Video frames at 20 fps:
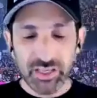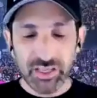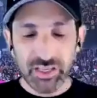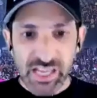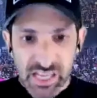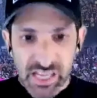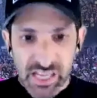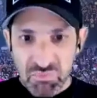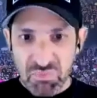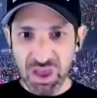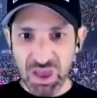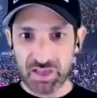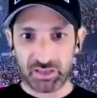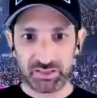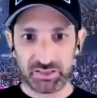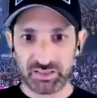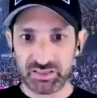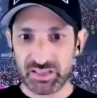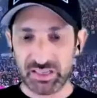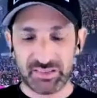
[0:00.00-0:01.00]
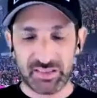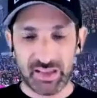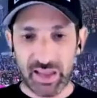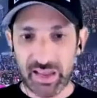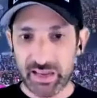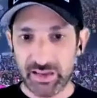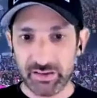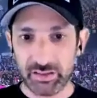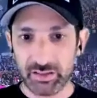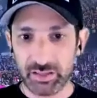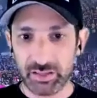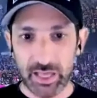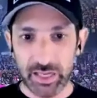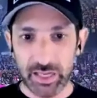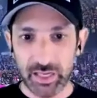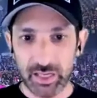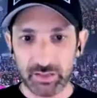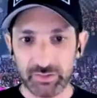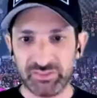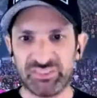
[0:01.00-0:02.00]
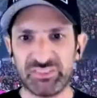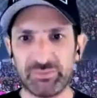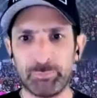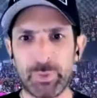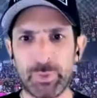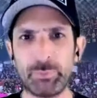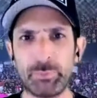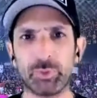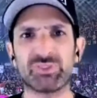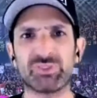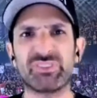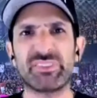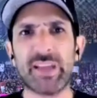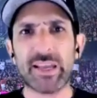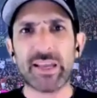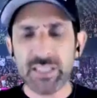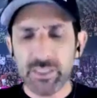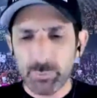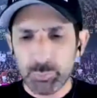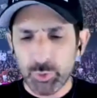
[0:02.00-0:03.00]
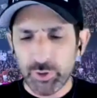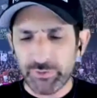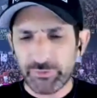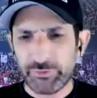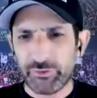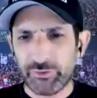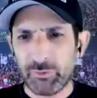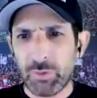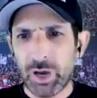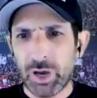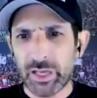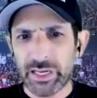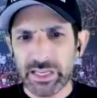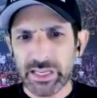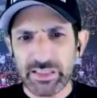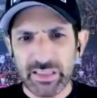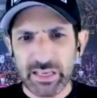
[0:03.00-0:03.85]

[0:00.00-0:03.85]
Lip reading: emails a day, like people desperate for money.